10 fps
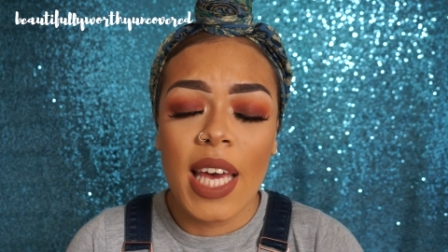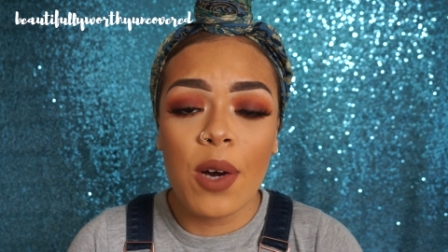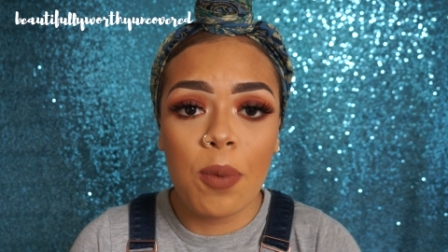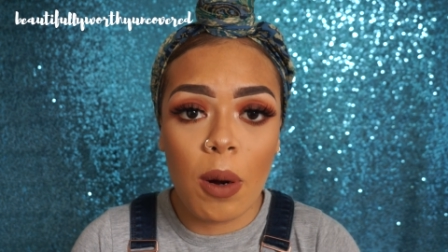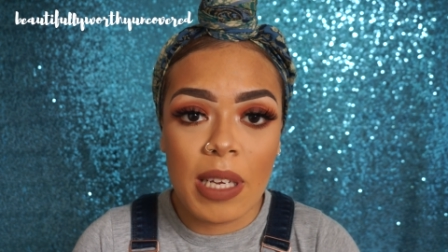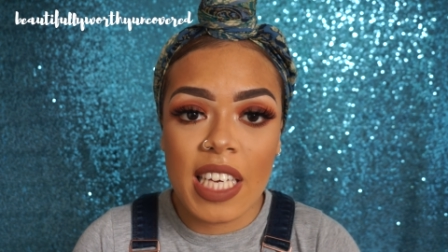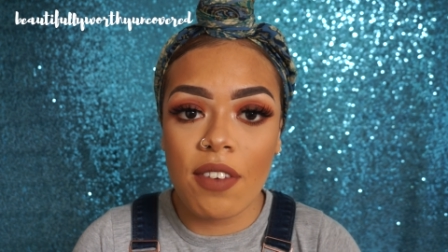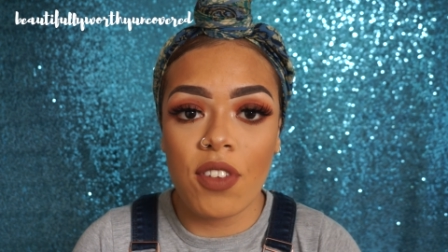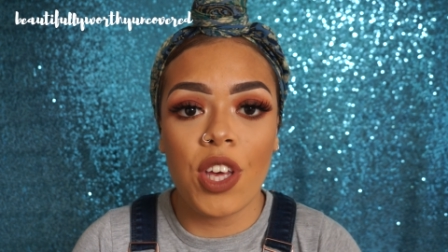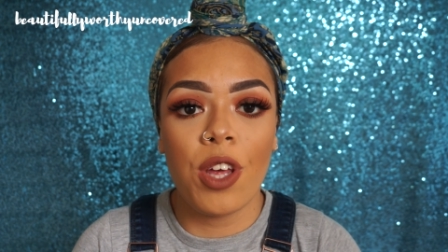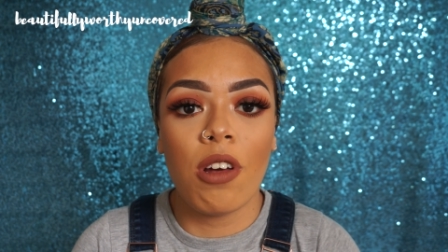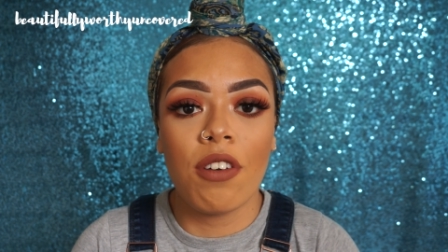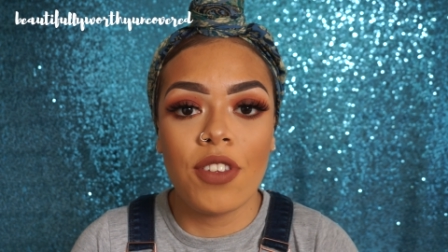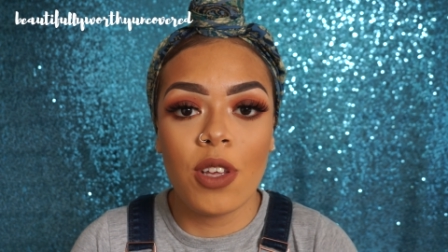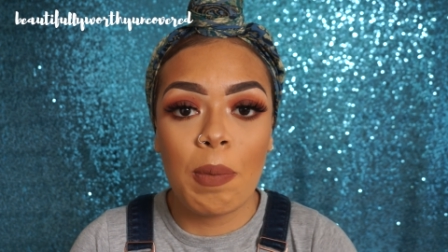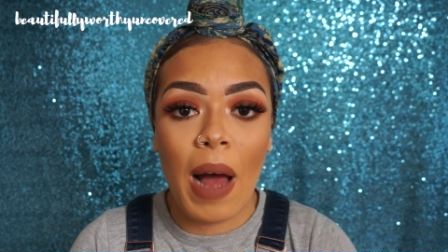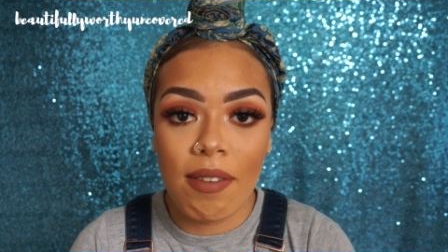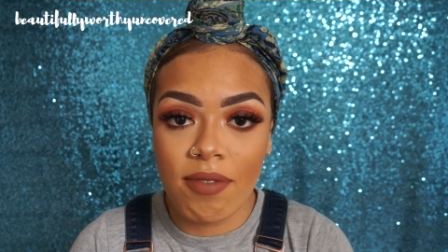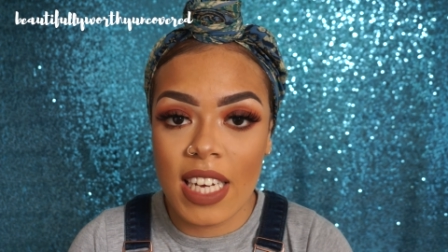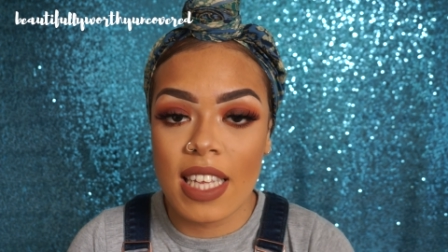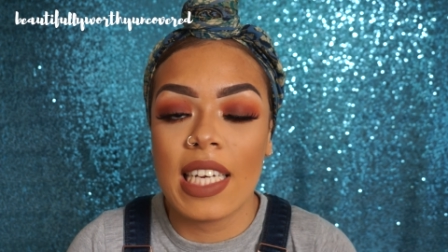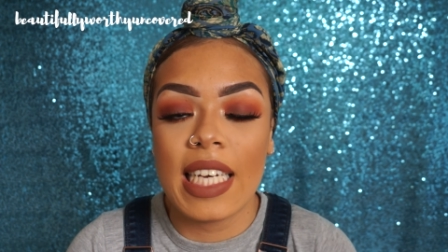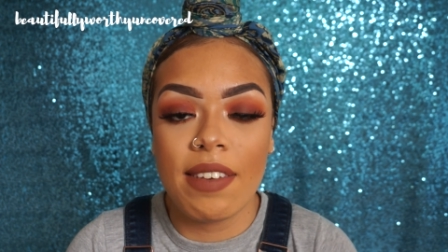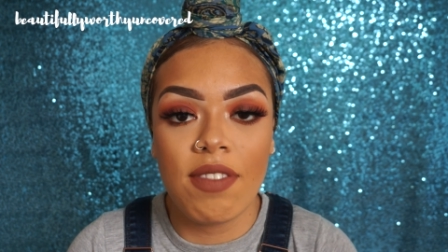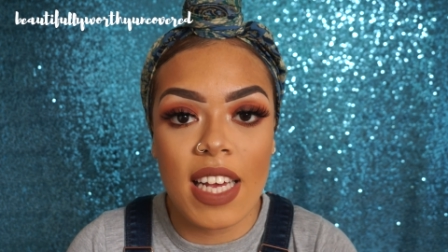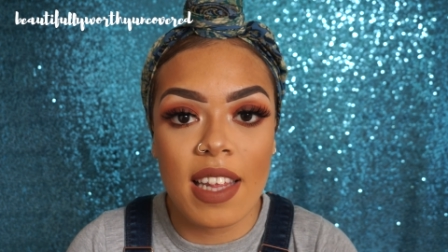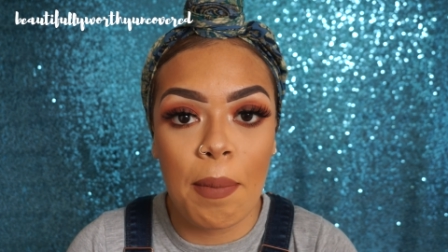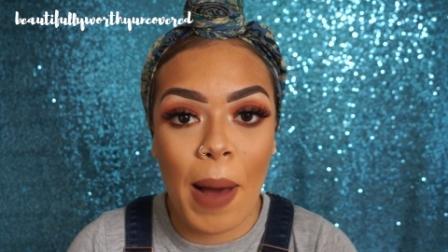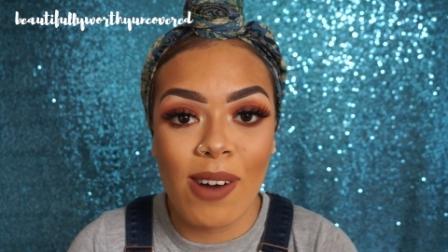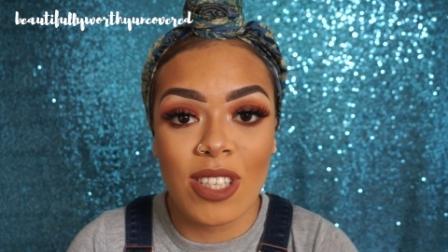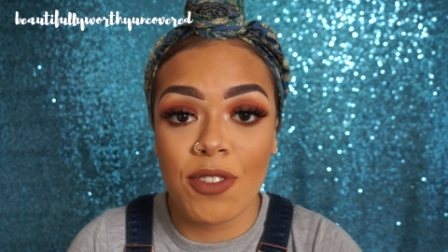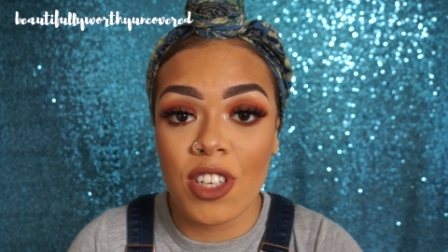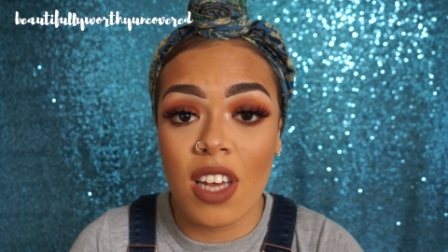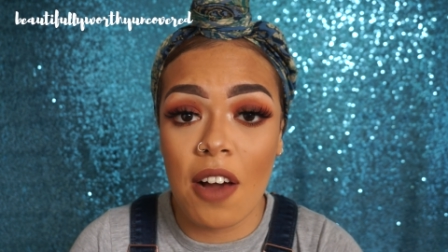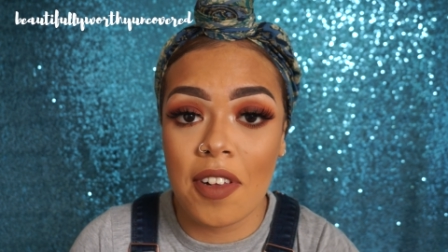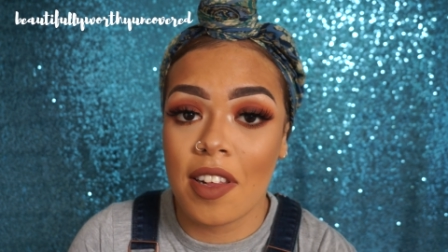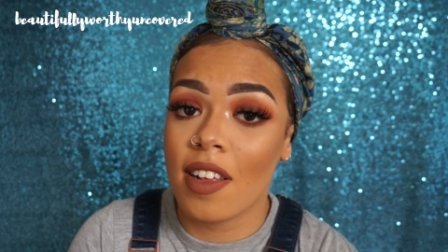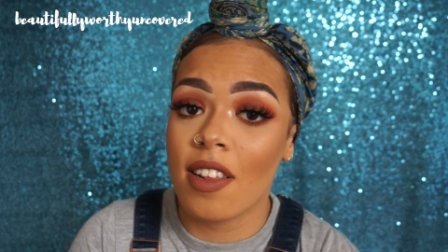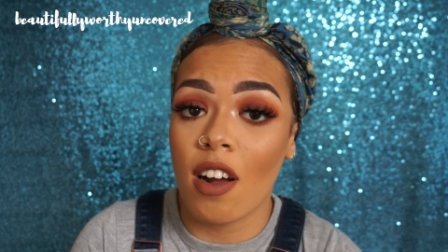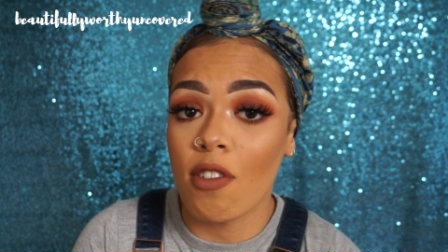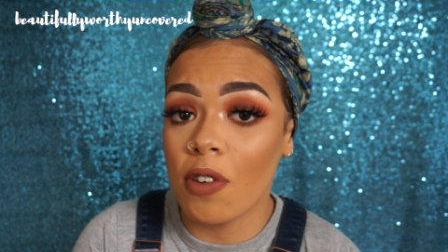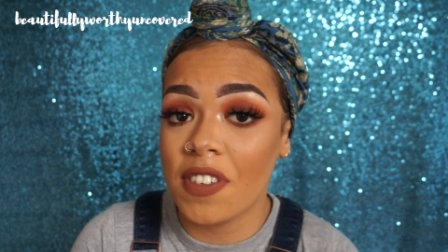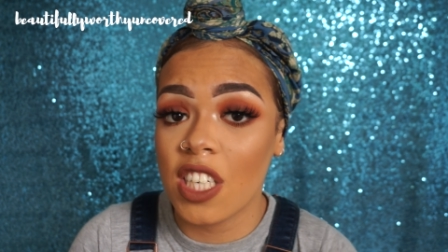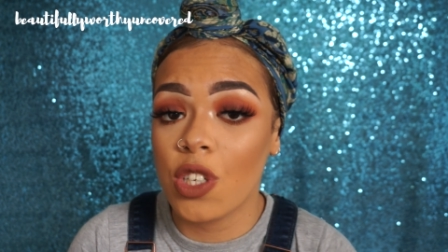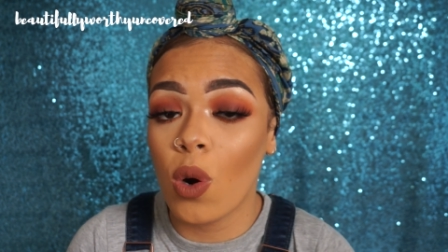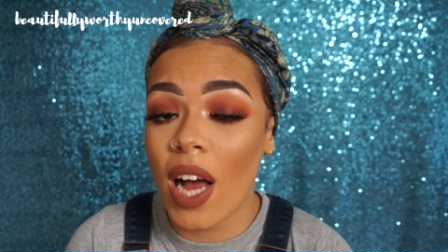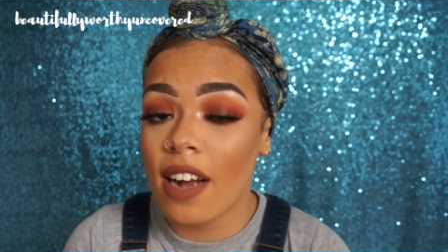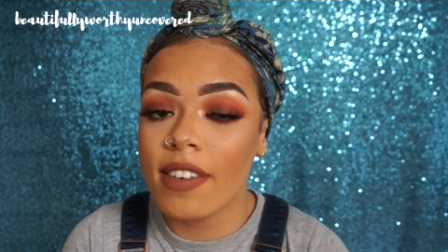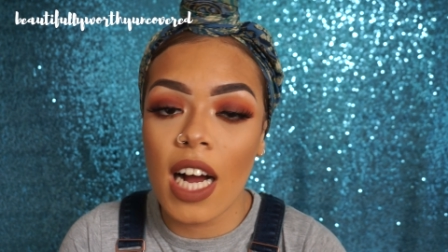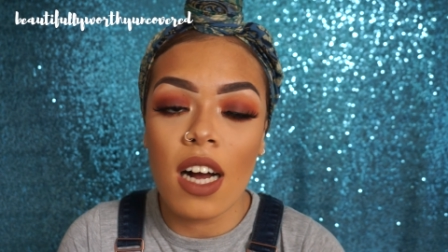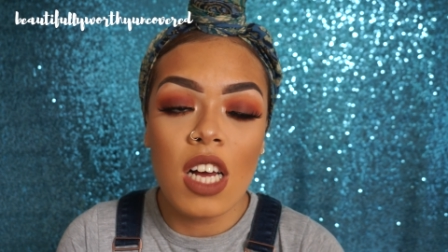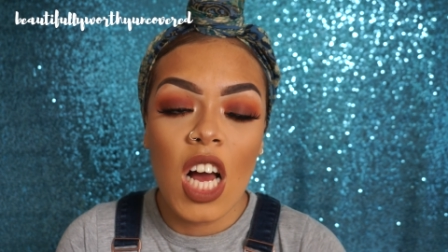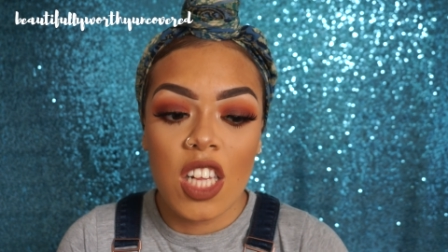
He'll probably give you a few pamphlets and leaflets about different services that are offered in your area.